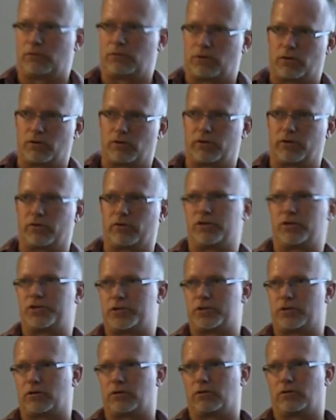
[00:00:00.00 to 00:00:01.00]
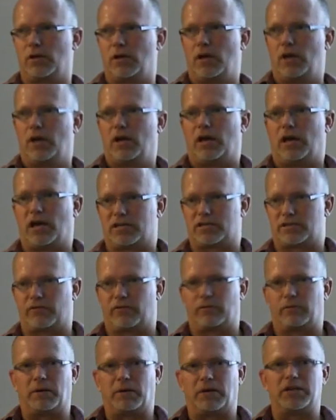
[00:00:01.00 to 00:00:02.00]
earlier this year. Asked
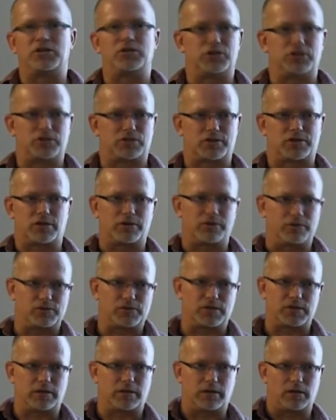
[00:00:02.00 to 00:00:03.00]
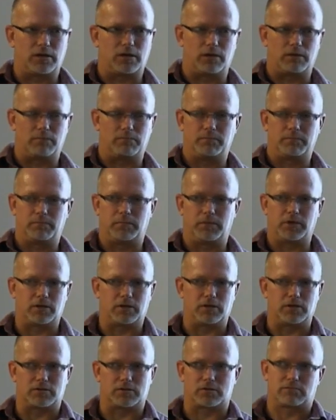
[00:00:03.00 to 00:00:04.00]
everybody to just start using GitHub
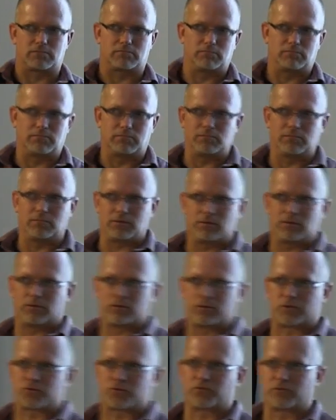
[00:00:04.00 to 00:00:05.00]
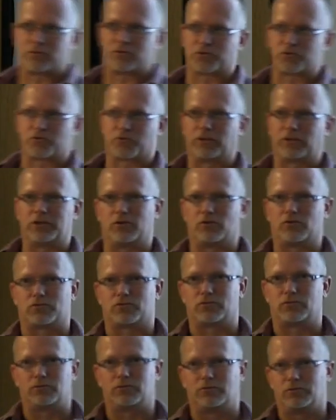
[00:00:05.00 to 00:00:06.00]
because there's there's really no
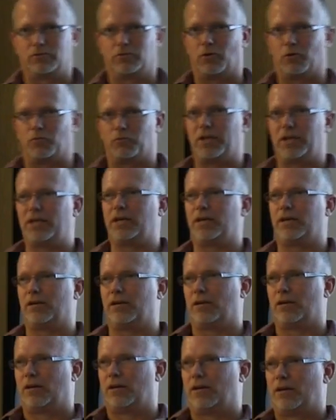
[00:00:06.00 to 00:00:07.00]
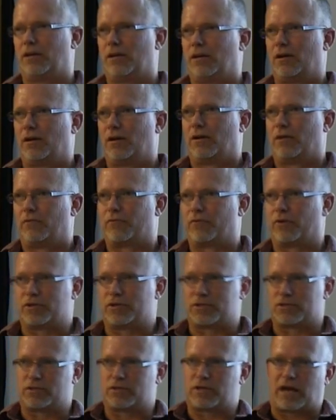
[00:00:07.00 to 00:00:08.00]
no need for
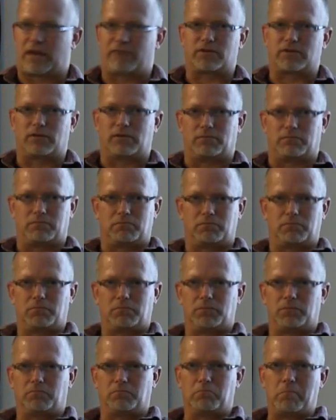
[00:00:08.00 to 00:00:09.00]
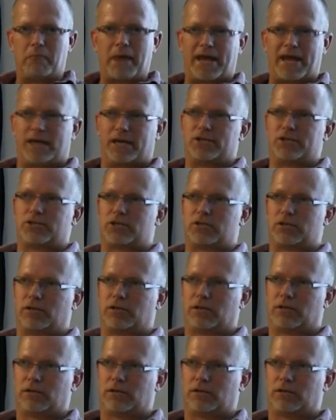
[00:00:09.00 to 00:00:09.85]
us to have to manage